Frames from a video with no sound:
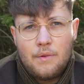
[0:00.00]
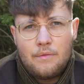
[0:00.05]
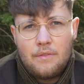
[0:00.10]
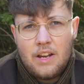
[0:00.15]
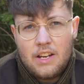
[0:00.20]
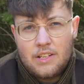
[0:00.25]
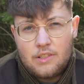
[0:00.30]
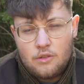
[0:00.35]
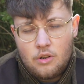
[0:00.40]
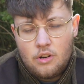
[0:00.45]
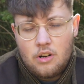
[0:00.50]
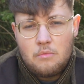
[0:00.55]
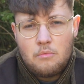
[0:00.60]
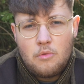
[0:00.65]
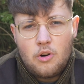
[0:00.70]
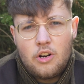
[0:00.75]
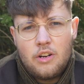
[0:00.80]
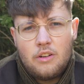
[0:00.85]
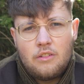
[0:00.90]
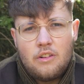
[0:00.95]
external
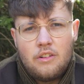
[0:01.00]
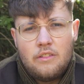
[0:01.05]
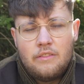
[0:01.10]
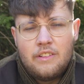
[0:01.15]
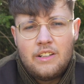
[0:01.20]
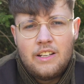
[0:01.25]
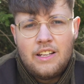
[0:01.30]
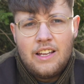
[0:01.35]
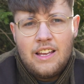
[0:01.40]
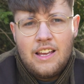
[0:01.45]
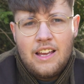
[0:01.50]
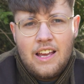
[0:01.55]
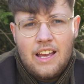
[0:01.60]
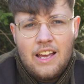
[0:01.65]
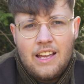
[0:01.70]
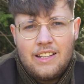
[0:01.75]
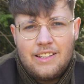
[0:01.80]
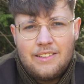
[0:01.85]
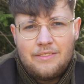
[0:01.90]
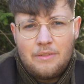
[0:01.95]
monitor,
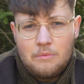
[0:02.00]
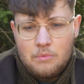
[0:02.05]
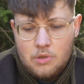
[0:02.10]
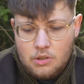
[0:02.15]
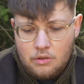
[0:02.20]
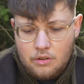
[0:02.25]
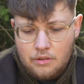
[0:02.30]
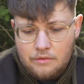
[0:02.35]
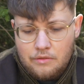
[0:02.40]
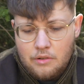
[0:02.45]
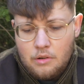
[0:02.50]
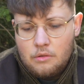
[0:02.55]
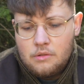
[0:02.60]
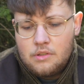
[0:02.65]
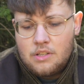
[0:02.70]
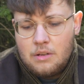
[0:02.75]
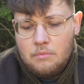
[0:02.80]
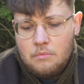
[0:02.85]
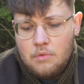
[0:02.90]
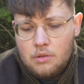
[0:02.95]
and if I'm shooting
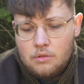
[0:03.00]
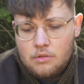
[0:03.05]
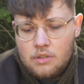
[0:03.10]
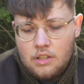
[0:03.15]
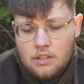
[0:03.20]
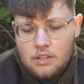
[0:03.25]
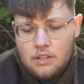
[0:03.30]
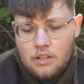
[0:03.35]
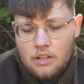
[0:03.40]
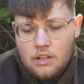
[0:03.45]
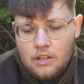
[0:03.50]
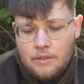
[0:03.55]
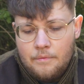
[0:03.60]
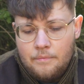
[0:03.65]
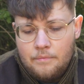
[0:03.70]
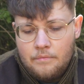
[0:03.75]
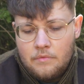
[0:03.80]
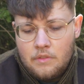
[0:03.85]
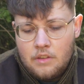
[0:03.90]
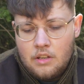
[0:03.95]
photos, I'm using
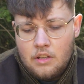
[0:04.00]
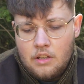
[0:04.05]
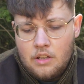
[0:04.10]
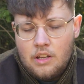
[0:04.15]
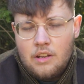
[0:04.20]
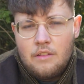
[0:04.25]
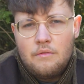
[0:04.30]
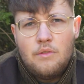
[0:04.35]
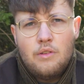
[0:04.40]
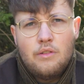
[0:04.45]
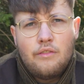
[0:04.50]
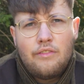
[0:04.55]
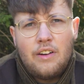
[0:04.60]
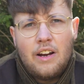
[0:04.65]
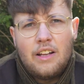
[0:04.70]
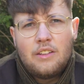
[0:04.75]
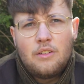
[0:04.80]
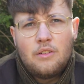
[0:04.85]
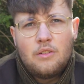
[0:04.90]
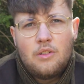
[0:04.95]
the
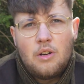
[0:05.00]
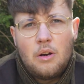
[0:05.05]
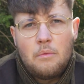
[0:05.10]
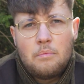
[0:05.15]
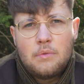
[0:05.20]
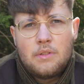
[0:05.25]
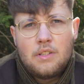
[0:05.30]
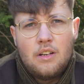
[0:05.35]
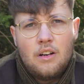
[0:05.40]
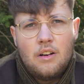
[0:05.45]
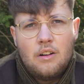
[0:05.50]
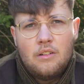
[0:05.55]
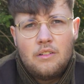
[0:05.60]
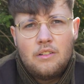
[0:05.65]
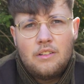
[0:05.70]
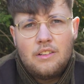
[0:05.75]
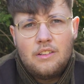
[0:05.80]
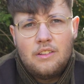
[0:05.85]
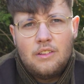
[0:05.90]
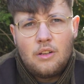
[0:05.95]
viewfinder on top.
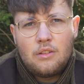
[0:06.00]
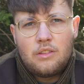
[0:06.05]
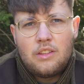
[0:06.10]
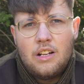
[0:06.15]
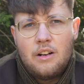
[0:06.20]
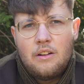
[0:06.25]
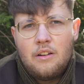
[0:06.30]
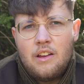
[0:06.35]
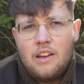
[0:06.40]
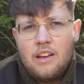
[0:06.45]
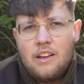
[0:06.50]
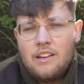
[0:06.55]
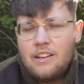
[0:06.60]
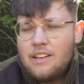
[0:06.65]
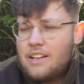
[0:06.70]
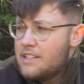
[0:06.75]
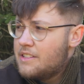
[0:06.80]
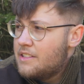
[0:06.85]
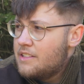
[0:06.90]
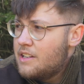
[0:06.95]
So not nearly
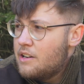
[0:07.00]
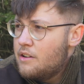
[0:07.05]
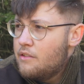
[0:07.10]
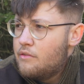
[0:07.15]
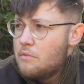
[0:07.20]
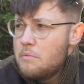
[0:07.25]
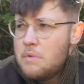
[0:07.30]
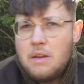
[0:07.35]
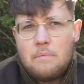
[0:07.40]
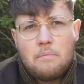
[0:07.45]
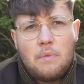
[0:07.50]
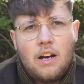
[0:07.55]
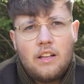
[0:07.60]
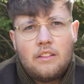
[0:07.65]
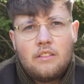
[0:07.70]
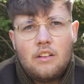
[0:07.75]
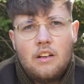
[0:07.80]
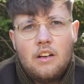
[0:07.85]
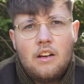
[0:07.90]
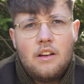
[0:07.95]
necessary for me,
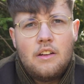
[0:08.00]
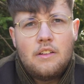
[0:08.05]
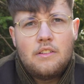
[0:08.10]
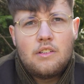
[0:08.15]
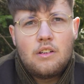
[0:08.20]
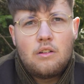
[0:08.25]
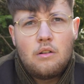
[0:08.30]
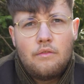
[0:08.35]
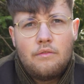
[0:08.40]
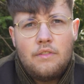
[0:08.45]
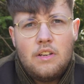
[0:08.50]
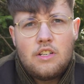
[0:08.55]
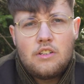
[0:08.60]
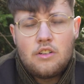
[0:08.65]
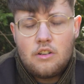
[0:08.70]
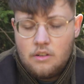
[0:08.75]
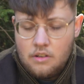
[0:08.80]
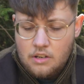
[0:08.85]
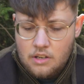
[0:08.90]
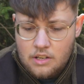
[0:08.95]
but it's a cool
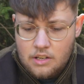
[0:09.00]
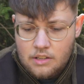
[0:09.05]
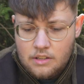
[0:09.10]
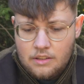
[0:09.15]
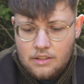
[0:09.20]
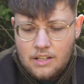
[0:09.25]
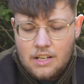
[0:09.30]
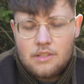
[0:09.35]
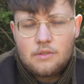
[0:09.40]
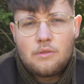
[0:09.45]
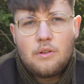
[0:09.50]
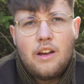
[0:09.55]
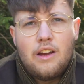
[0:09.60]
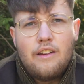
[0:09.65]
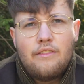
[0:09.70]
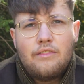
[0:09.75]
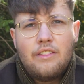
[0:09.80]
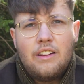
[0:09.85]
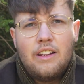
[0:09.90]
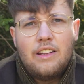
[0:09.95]
feature, nice to
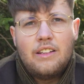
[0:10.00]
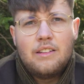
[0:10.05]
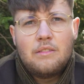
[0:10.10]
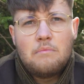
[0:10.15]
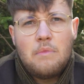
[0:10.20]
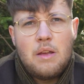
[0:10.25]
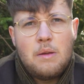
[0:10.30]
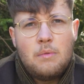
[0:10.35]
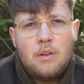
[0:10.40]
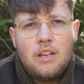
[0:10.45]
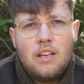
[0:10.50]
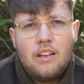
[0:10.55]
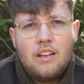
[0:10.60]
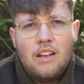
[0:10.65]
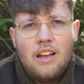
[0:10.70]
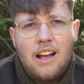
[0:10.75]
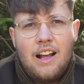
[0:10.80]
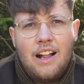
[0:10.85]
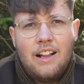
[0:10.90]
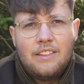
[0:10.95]
have, and maybe
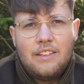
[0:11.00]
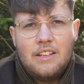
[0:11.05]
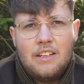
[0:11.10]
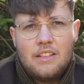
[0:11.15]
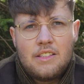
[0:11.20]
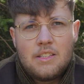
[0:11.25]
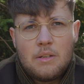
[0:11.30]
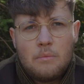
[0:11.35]
I'll need it